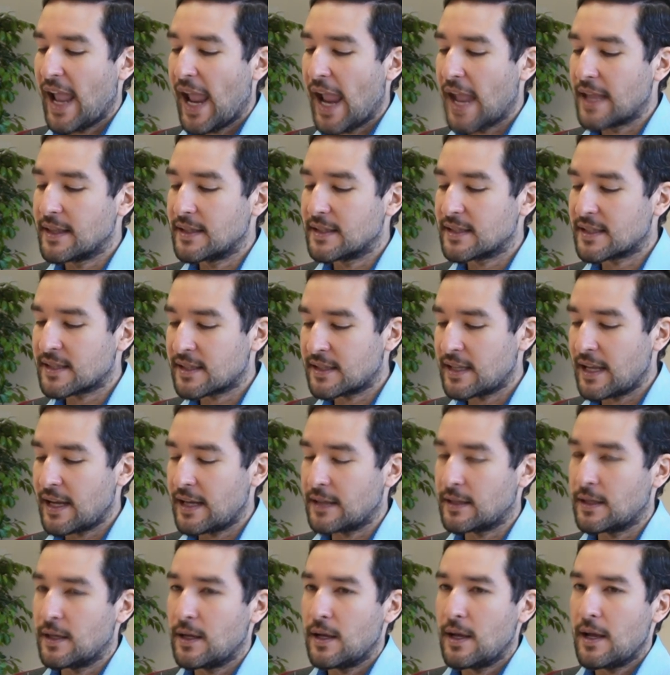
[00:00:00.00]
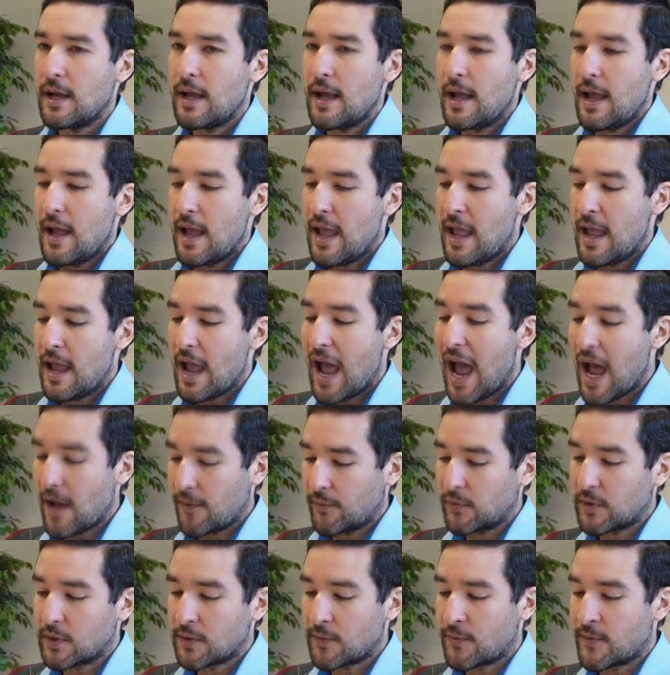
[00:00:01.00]
Instead, uh,
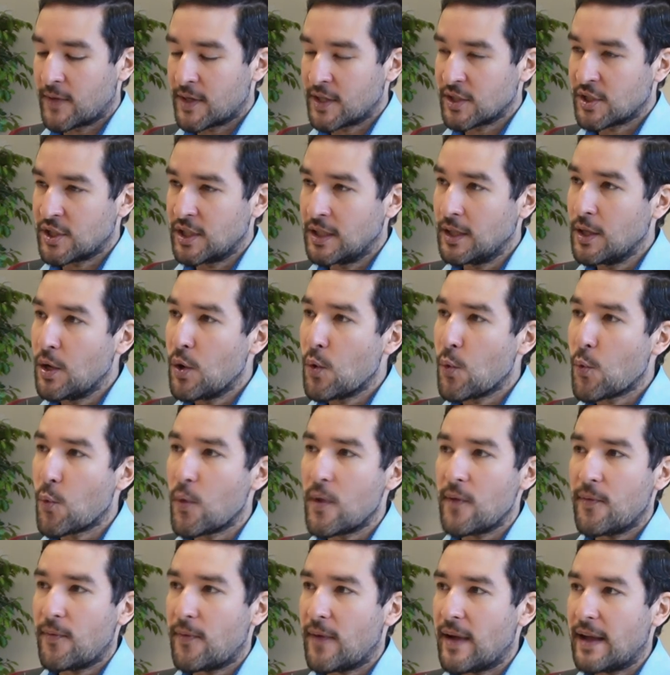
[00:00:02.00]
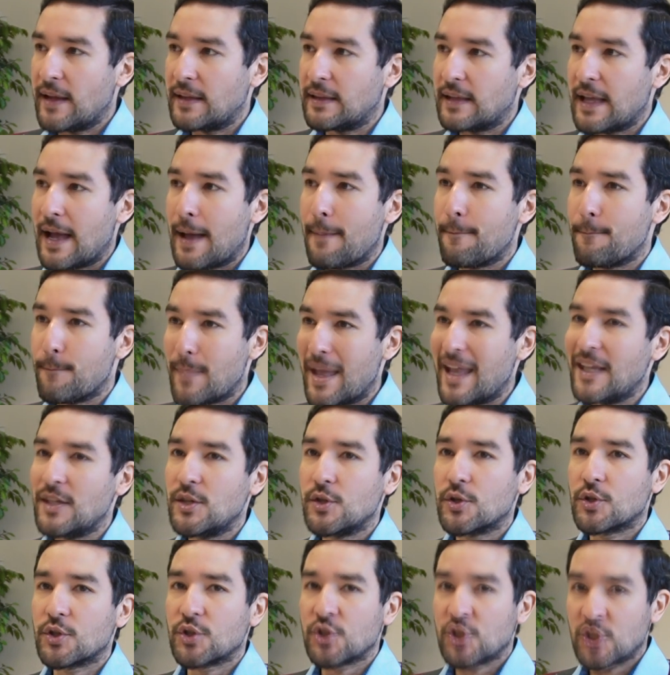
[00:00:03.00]
after Virgil, we find a
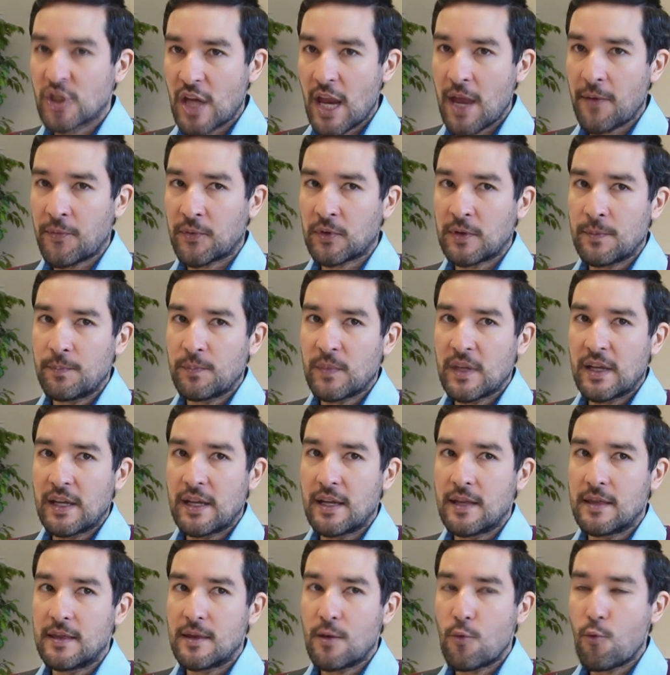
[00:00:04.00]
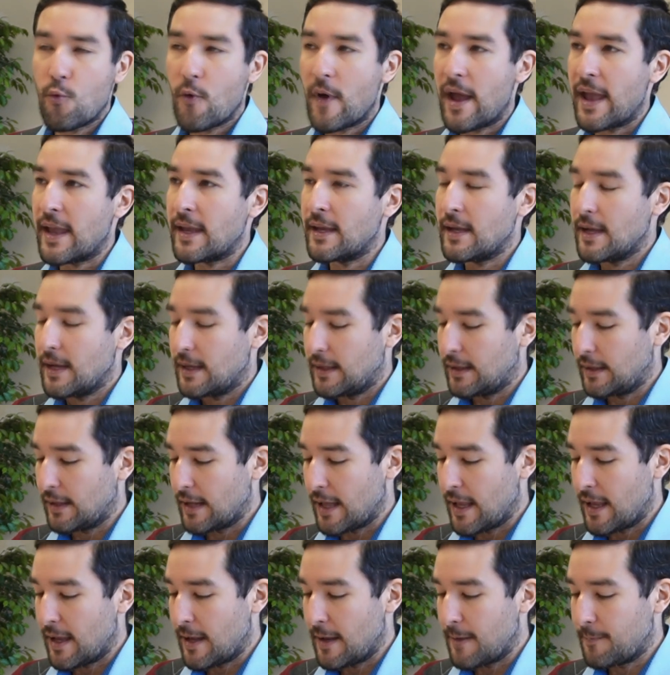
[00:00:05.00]
major shift in the way
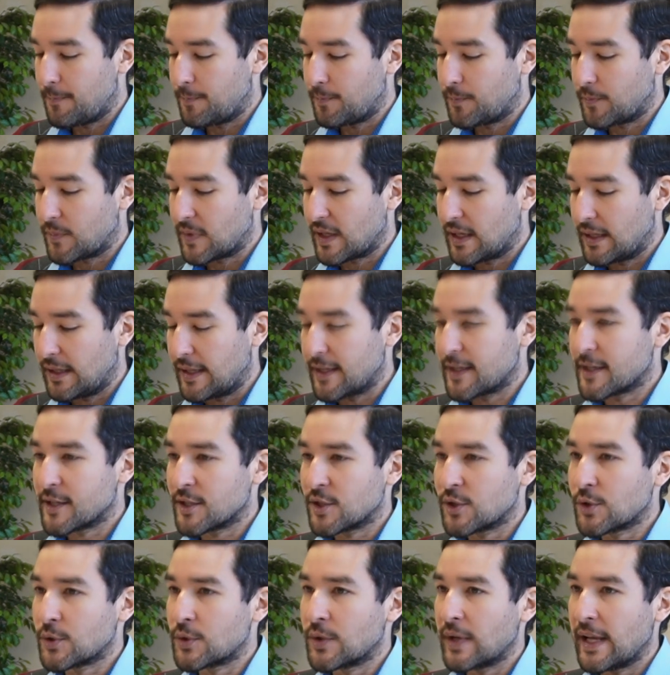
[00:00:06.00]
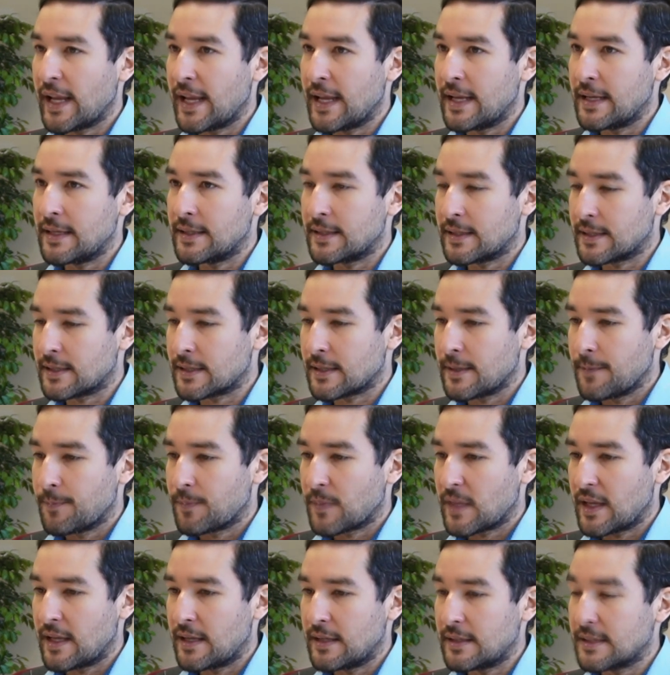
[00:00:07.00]
um, literature is
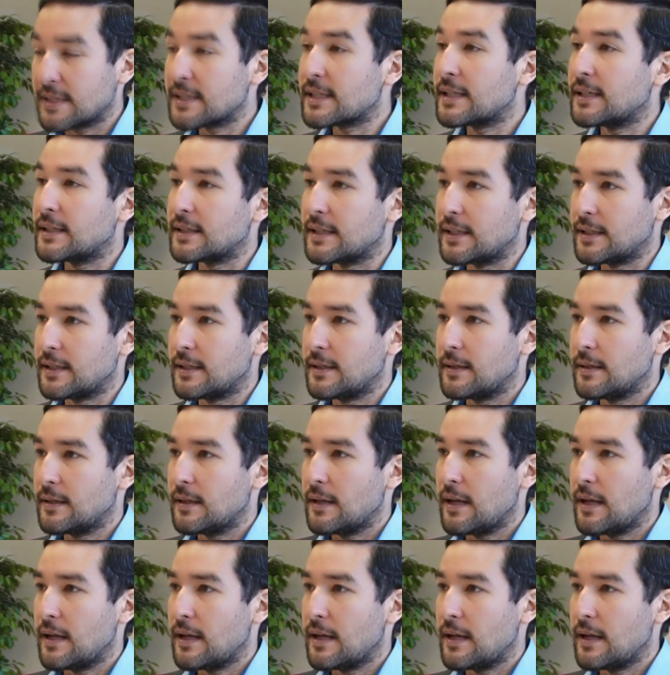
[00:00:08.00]
uh, studied